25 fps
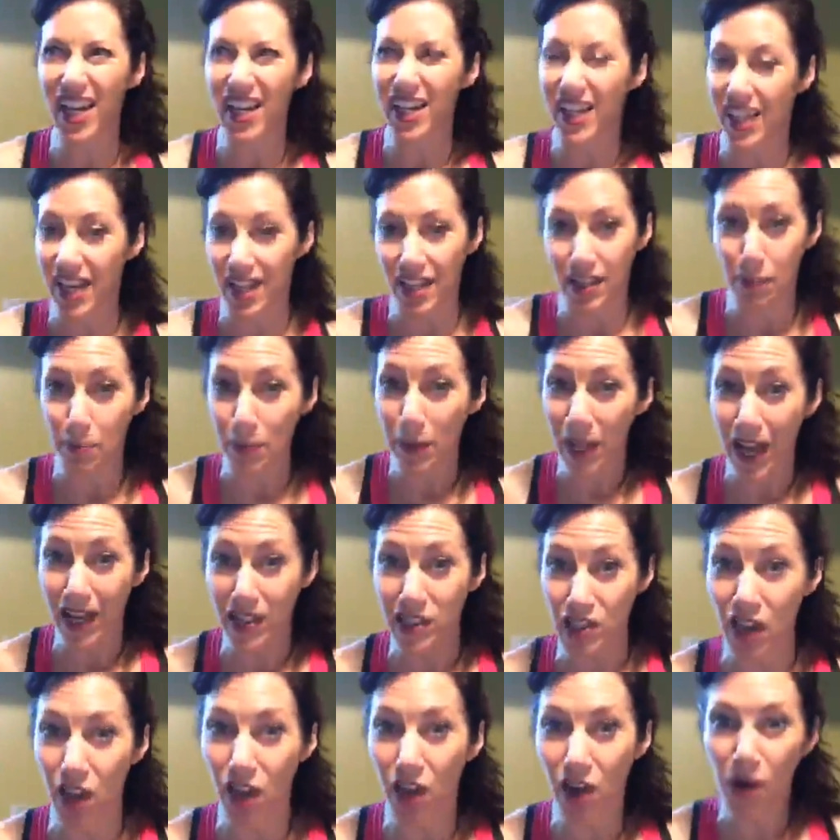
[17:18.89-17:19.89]
hitting the
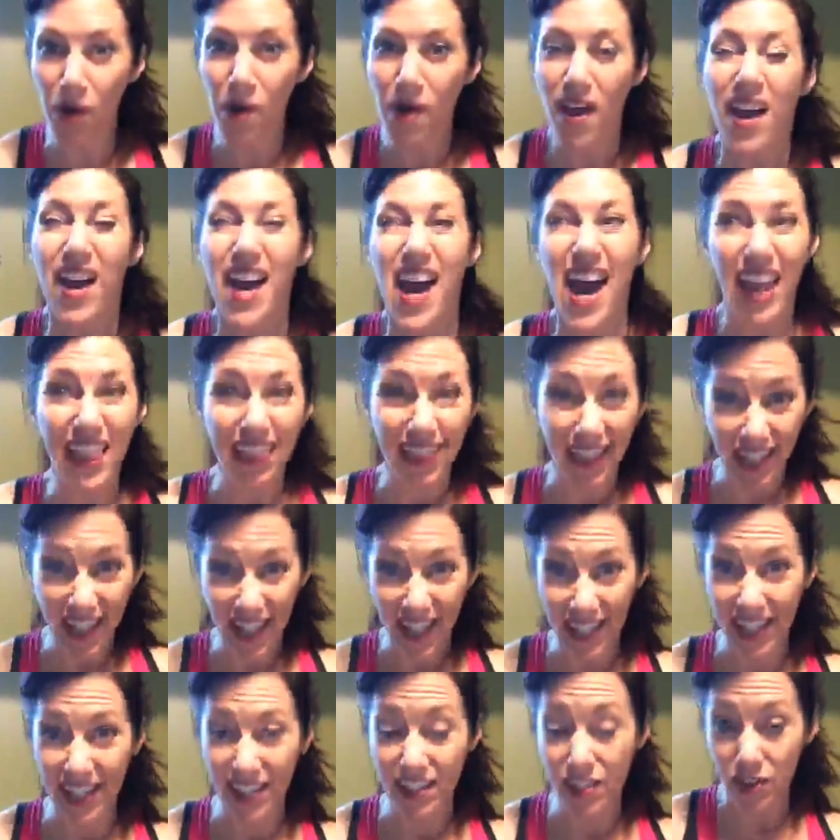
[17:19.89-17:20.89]
plateau. I think
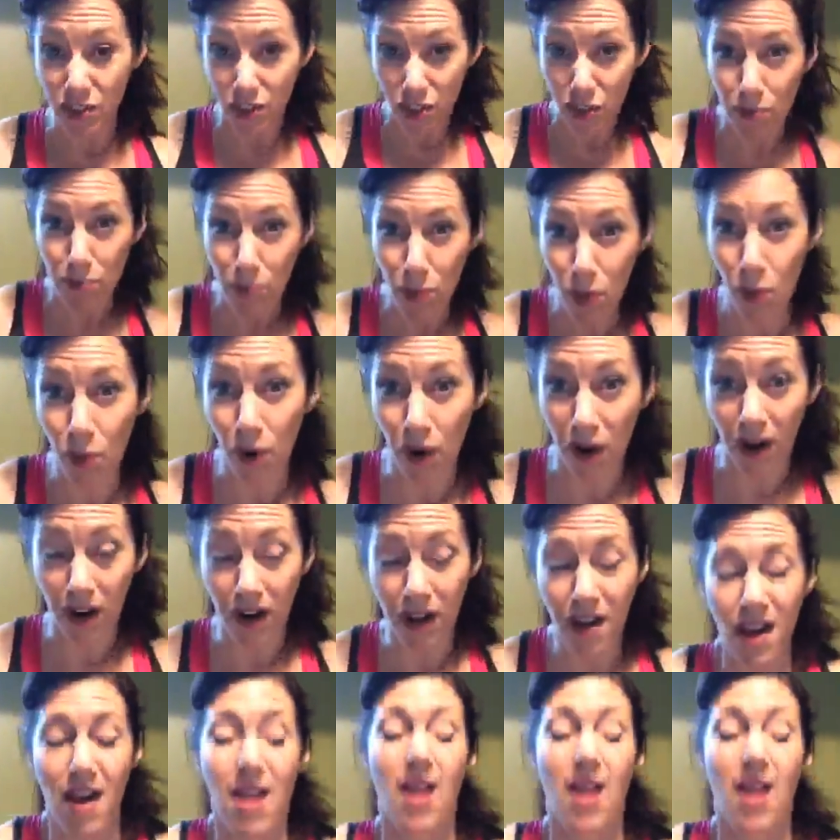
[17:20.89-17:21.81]
I need to do more.